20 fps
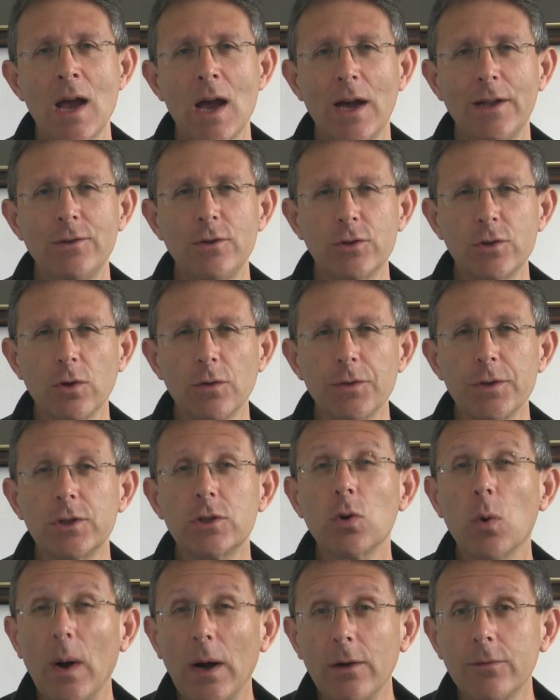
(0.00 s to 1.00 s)
and you took the
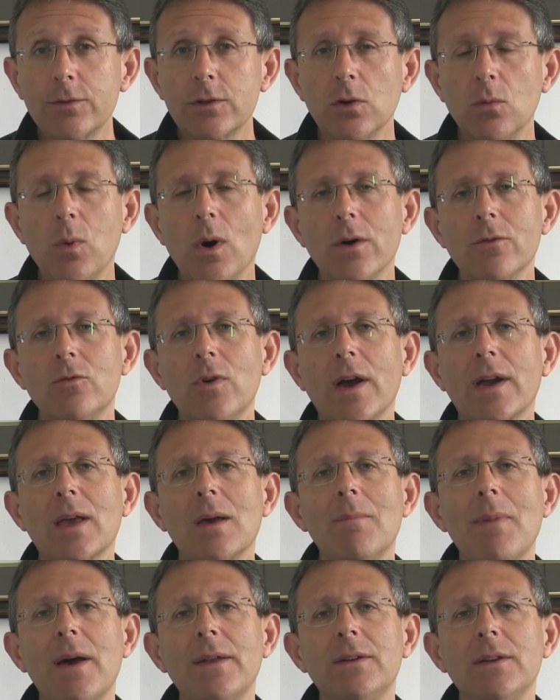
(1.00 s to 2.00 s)
12 to 1
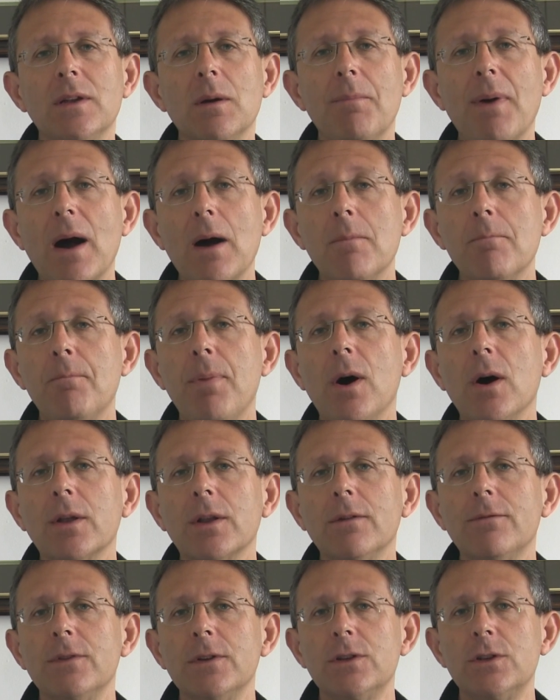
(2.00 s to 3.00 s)
recommended about
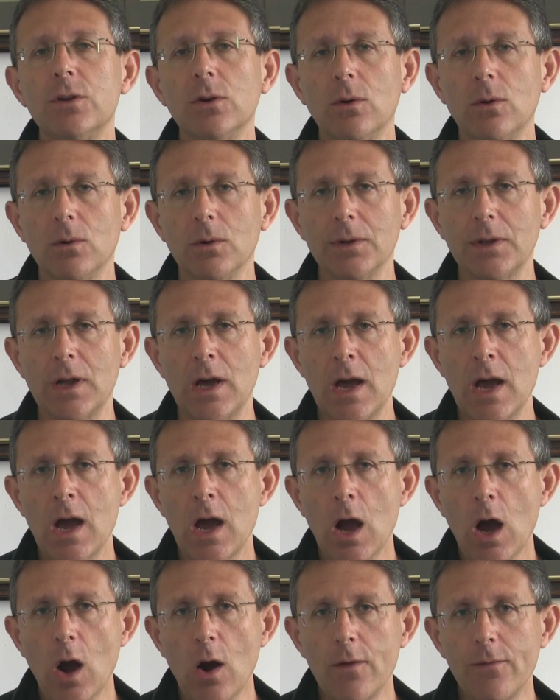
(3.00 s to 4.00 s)
Barnaviddaun
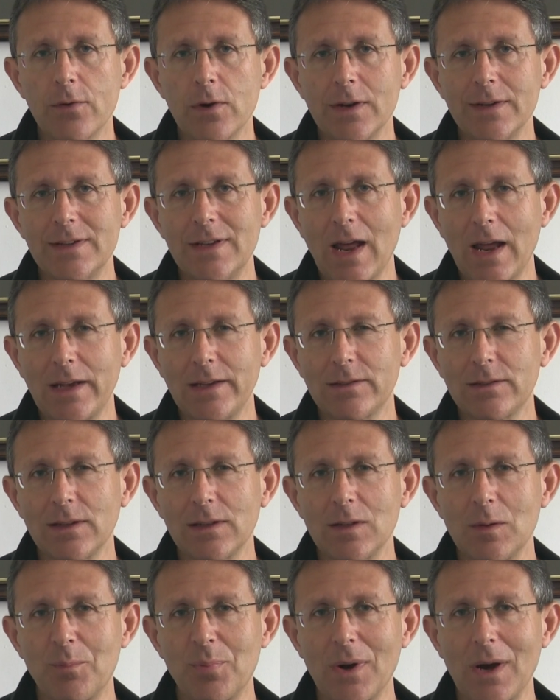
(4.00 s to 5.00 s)
over at Naas
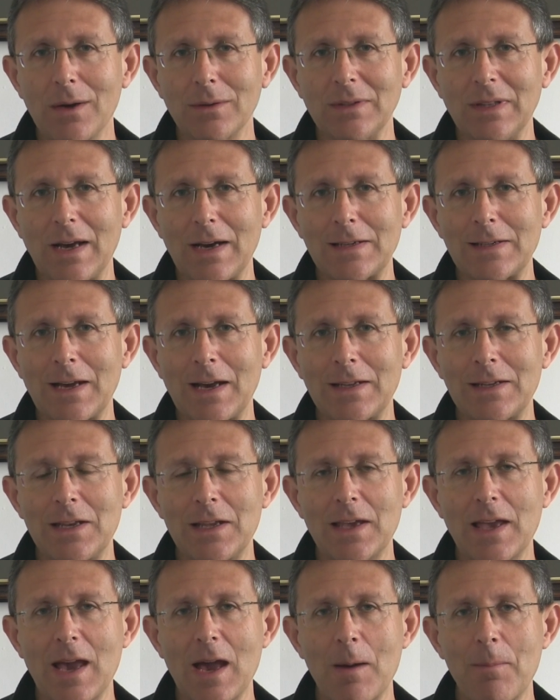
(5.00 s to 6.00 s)
in the Brownlad
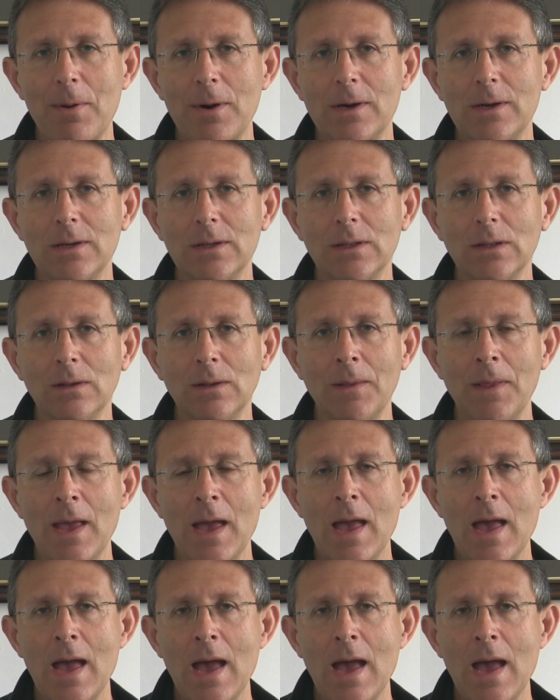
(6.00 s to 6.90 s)
Handicap Hurdle.